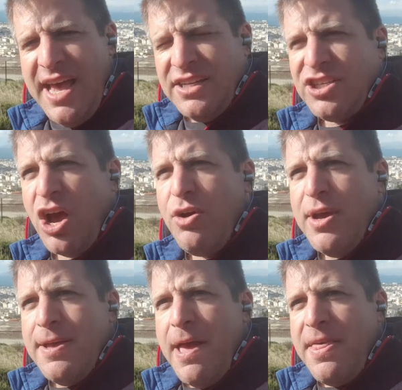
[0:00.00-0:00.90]
So
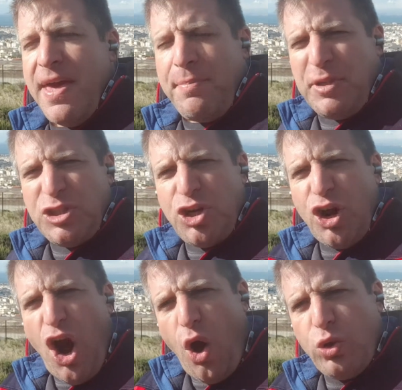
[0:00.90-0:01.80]
that means you've got
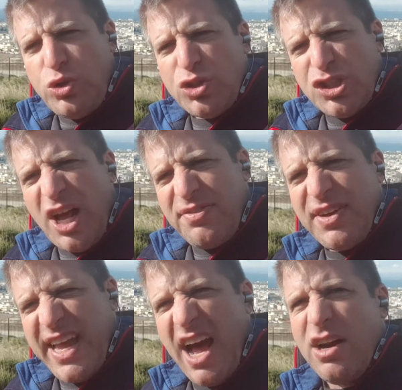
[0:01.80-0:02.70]
to hold yourself
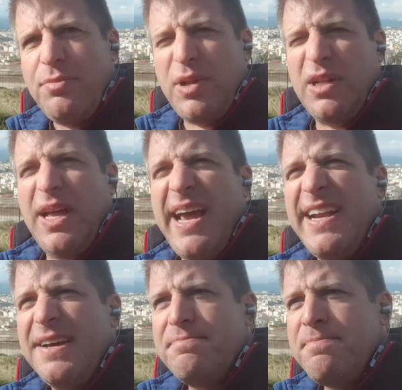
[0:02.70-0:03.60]
accountable. And
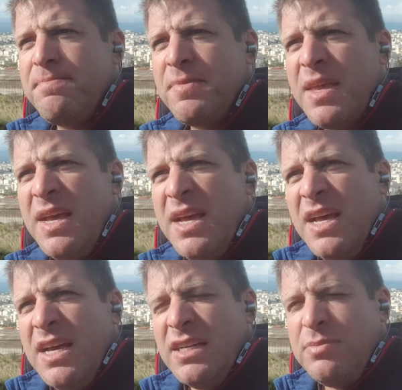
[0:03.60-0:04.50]
um,
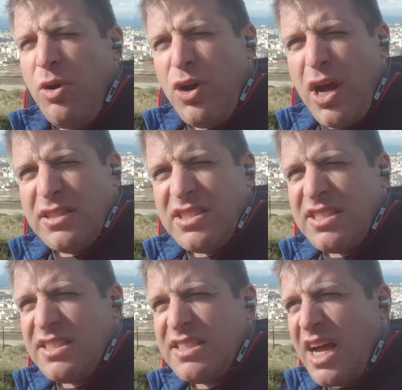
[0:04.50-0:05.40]
this morning I
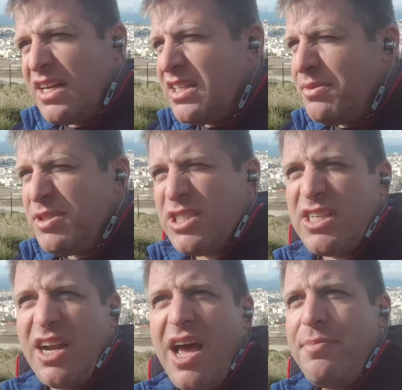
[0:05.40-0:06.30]
just decided, let me just
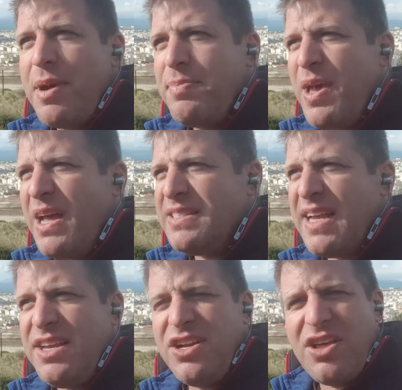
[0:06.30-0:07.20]
climb up here and
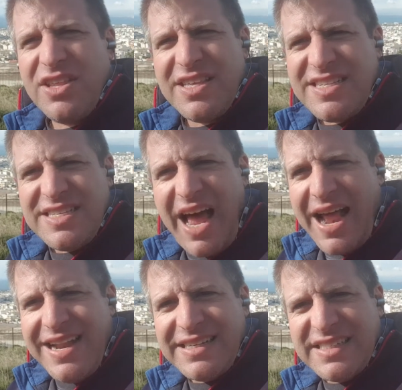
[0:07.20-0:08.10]
say, you know, that this is
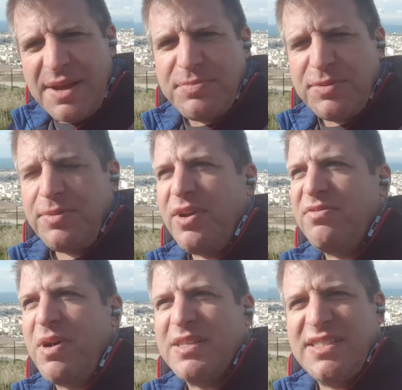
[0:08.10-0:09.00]
unacceptable of
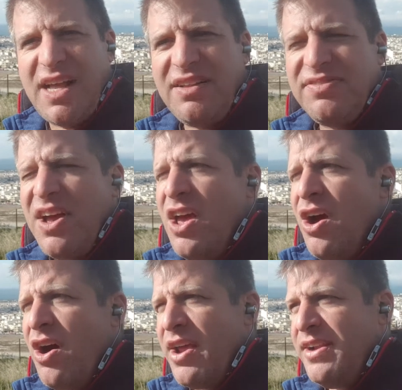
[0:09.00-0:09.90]
myself
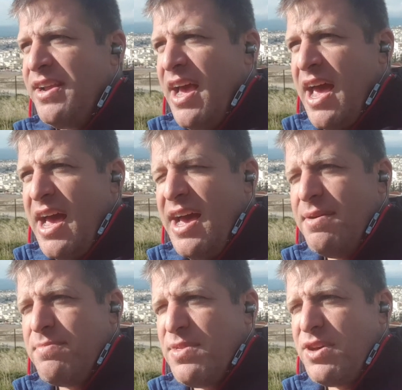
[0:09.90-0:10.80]
and
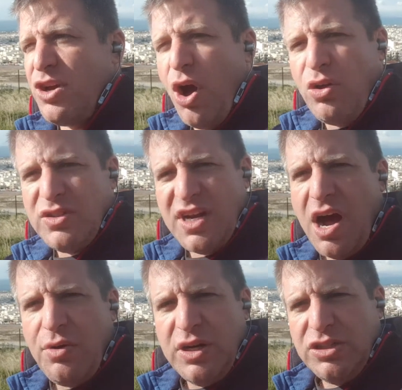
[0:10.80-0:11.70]
um, the goals that I
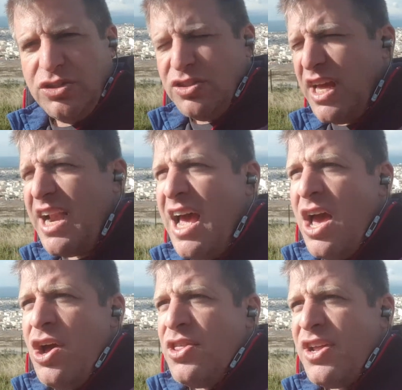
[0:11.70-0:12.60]
want to do. Then
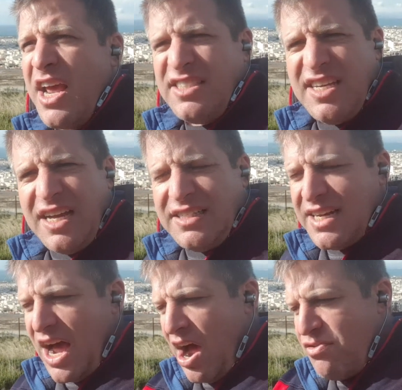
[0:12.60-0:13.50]
the next thing I did,
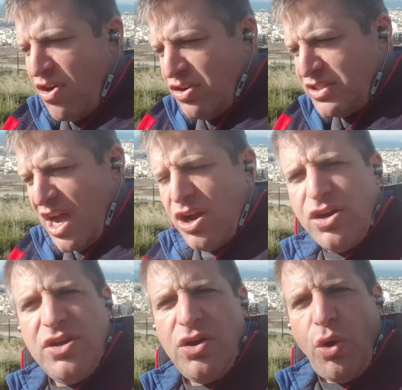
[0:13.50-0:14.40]
I wrote down
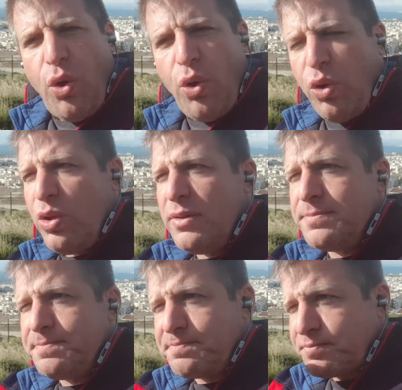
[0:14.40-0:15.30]
all
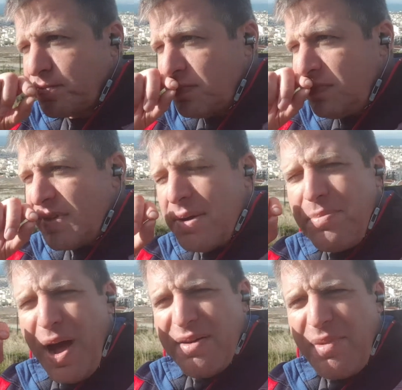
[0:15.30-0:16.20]

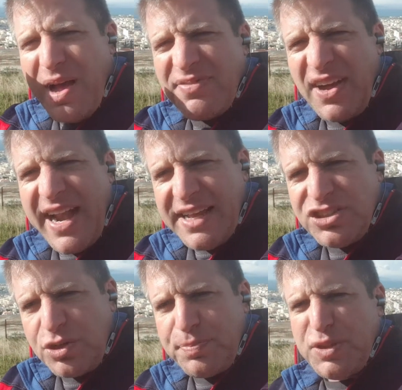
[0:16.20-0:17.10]
my, my
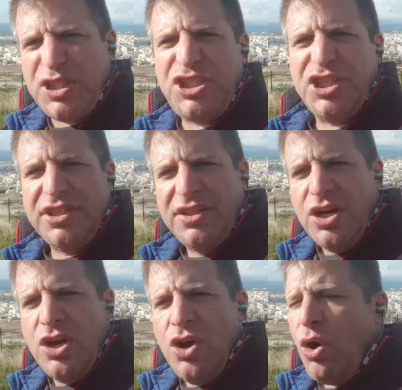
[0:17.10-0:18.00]
financial position
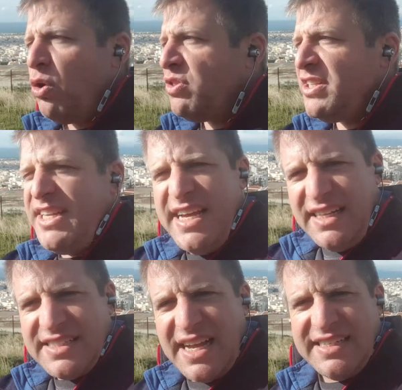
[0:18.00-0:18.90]
all the
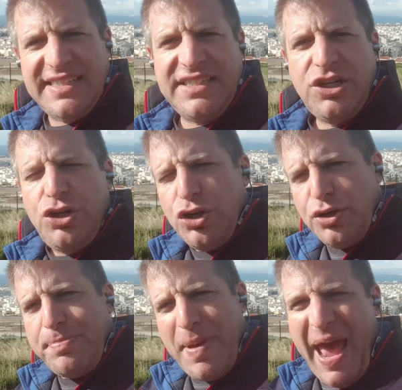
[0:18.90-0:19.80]
deals I did,
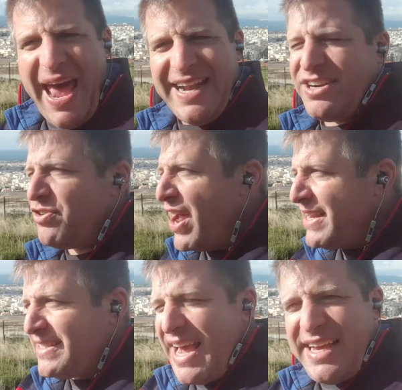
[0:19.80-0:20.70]
good, bad,
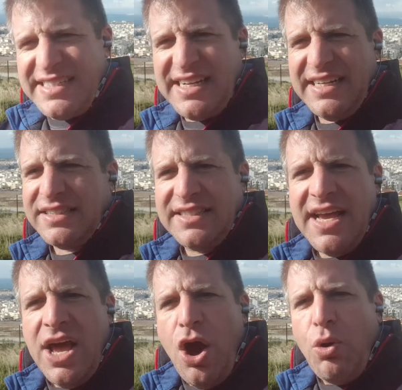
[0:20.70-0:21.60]
great, excellent,
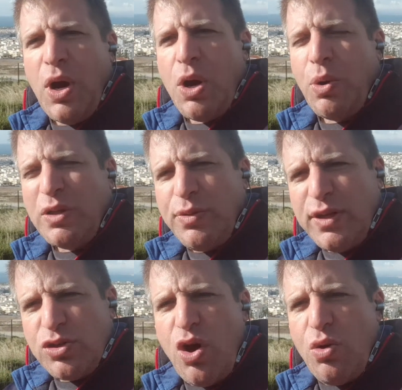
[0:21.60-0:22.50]
what, what
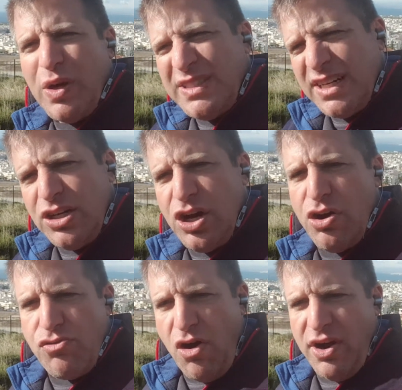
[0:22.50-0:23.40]
went wrong, what didn't go
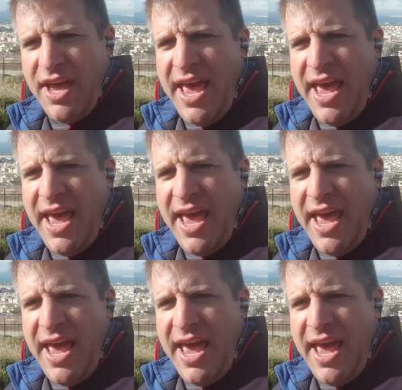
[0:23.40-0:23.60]
wrong.